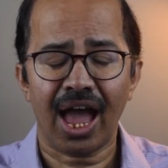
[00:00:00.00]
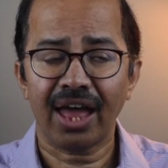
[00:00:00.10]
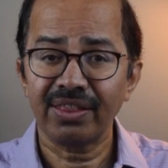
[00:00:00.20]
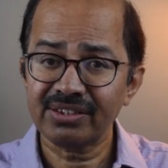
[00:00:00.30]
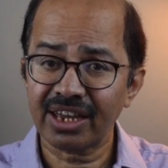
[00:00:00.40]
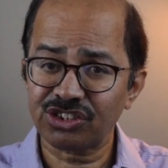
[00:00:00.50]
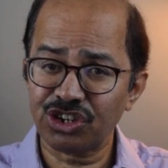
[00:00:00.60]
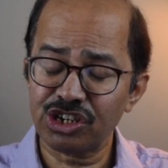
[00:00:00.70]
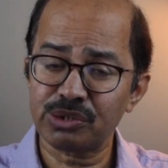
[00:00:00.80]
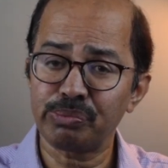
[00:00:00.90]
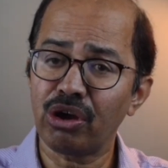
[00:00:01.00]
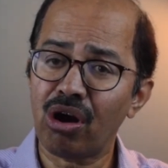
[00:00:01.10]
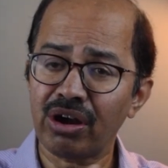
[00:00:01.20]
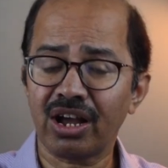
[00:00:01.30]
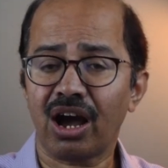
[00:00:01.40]
And this extends
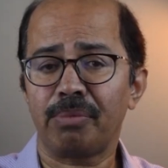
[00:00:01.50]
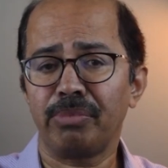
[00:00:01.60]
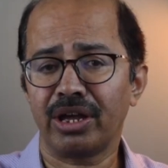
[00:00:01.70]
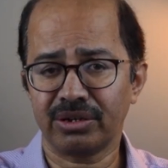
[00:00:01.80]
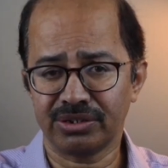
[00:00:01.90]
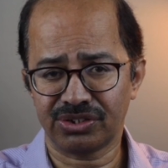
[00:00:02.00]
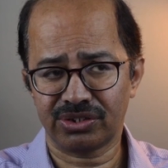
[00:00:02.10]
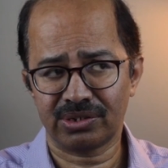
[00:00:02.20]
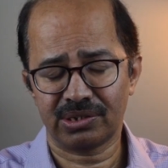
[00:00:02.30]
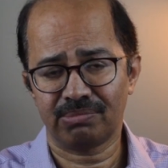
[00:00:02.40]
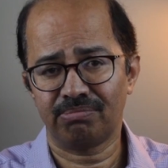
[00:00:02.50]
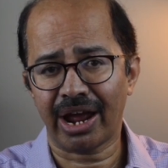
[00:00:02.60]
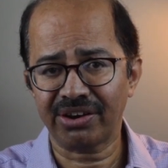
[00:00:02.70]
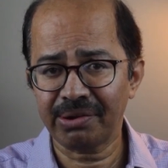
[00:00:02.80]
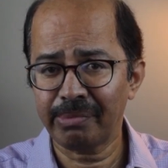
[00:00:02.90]
beyond car makers,
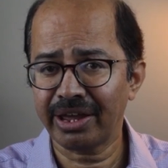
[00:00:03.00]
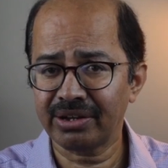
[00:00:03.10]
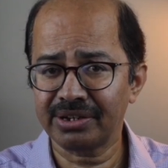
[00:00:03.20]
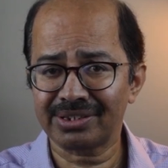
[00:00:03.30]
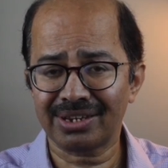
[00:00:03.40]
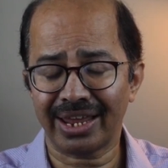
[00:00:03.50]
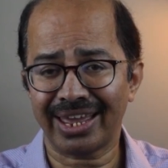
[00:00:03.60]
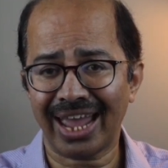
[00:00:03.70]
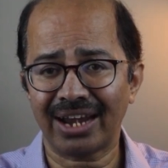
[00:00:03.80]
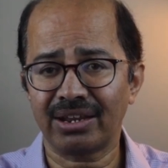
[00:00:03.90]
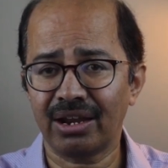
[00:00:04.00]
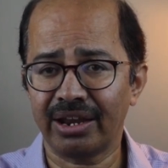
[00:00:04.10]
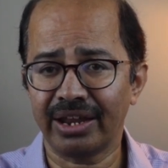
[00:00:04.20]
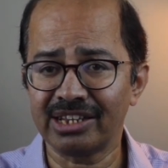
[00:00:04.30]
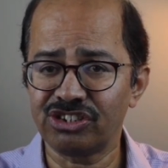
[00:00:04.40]
battery makers like Cattle
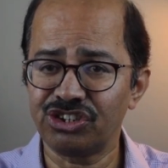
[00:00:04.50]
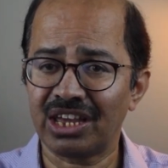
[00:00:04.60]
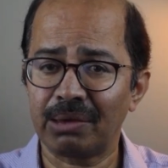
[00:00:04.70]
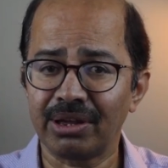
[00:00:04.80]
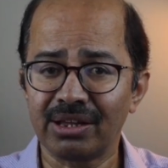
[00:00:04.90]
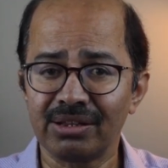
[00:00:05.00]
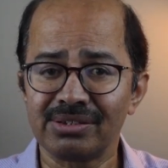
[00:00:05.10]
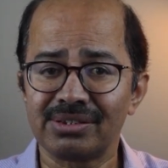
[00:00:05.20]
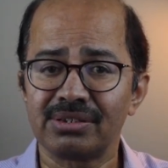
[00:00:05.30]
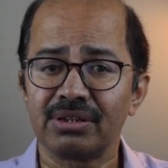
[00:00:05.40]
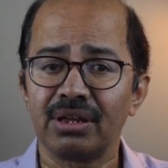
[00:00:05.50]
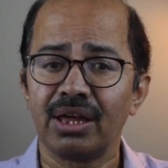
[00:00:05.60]
and LG Chemicals,